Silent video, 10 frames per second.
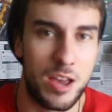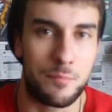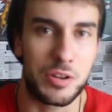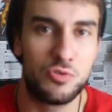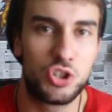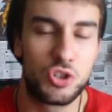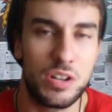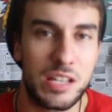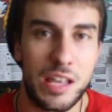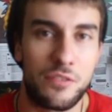But you
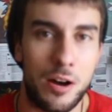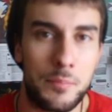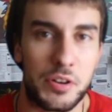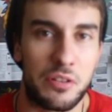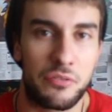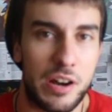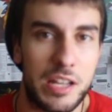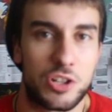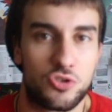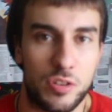shouldn't give up on your
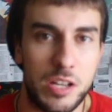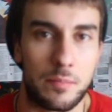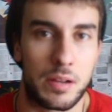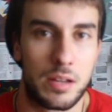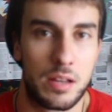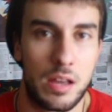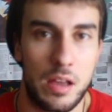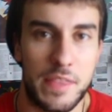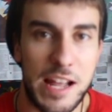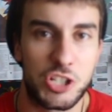fucking dream.
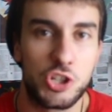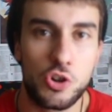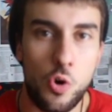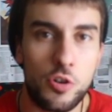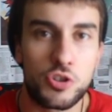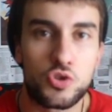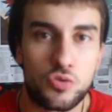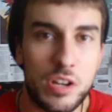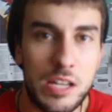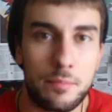That's your
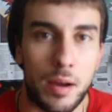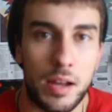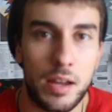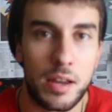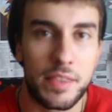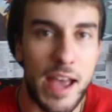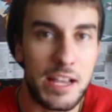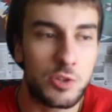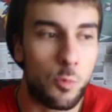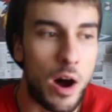dream. That
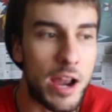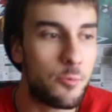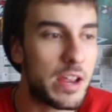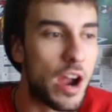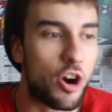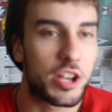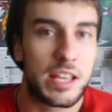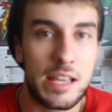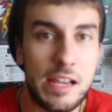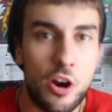is why we are
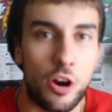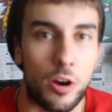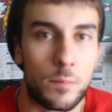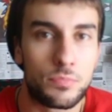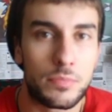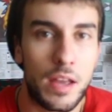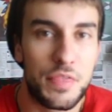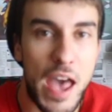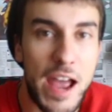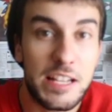here.
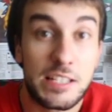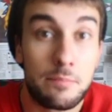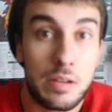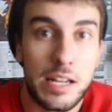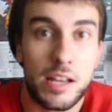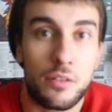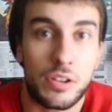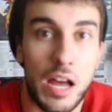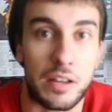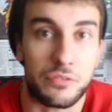That is the meaning of
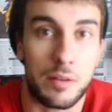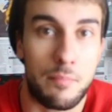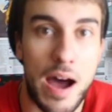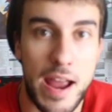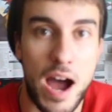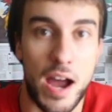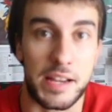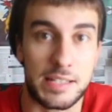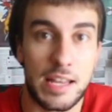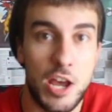life in my
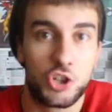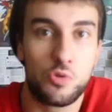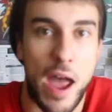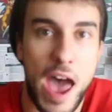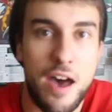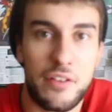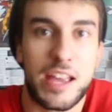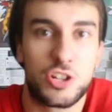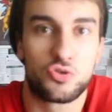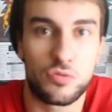eyes. To have
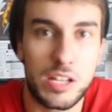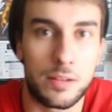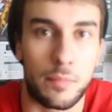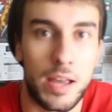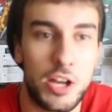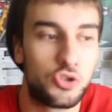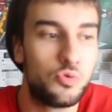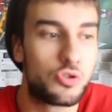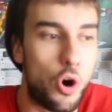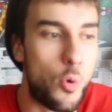a dream.
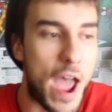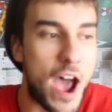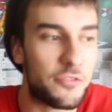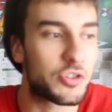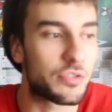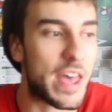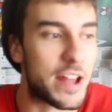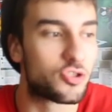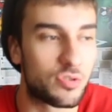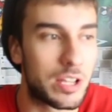To go after
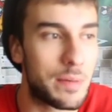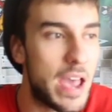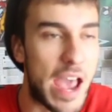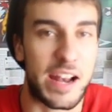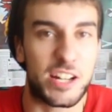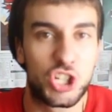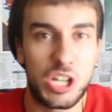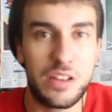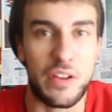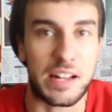that dream and
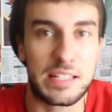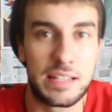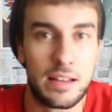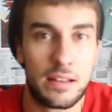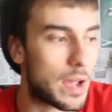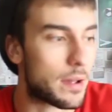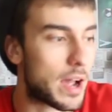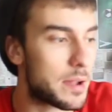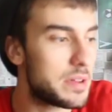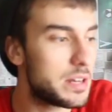achieve it.
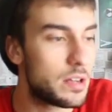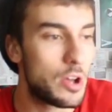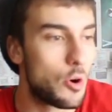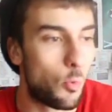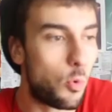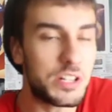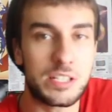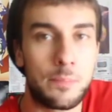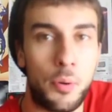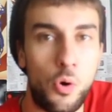I mean,
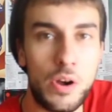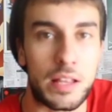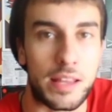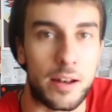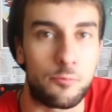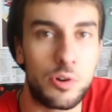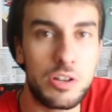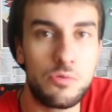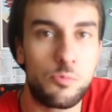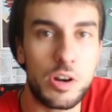what's the point then? What do
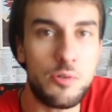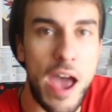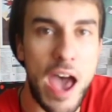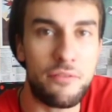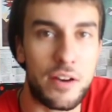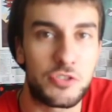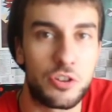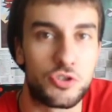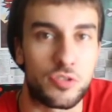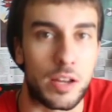you what do you have after
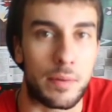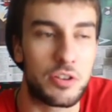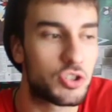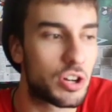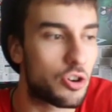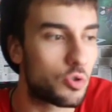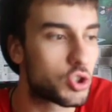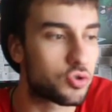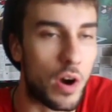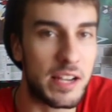your dream? Are you just going to go
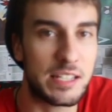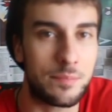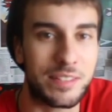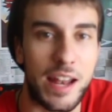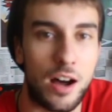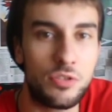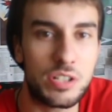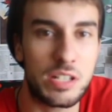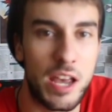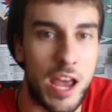try something
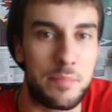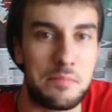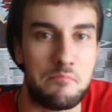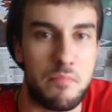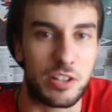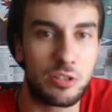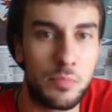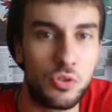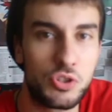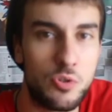else and be
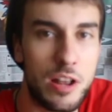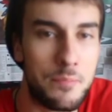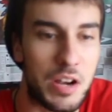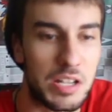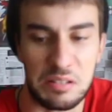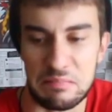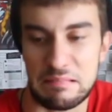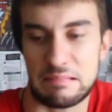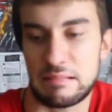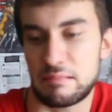miserable doing it because, uh,
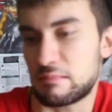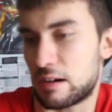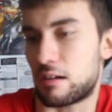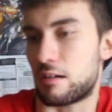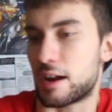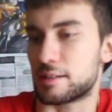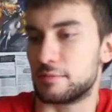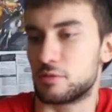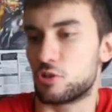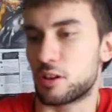oh, I
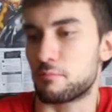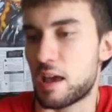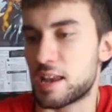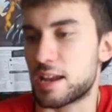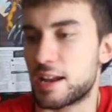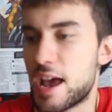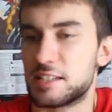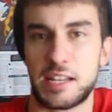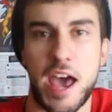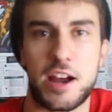couldn't make it
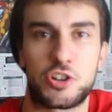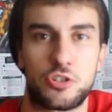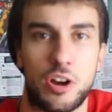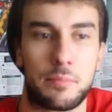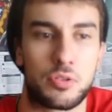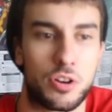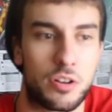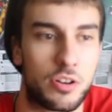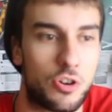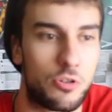as an actor. I'm going
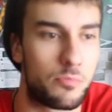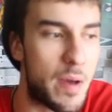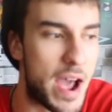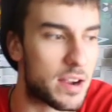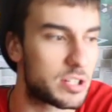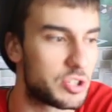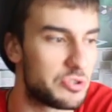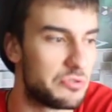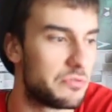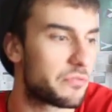to go back
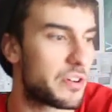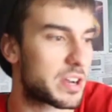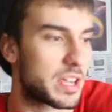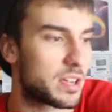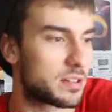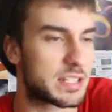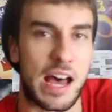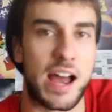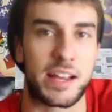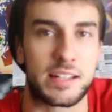to fucking
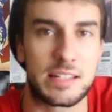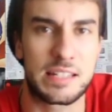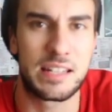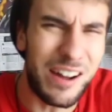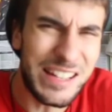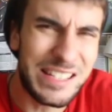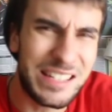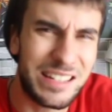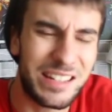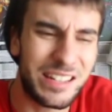science.
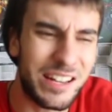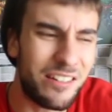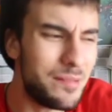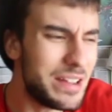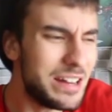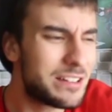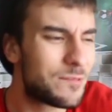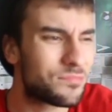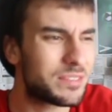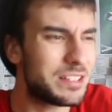What? You know what I mean?
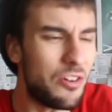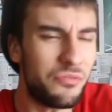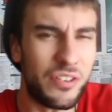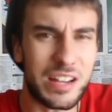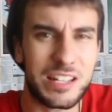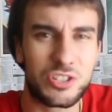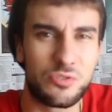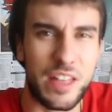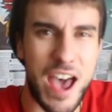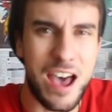Don't fucking
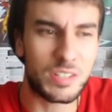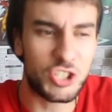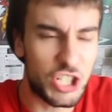do that.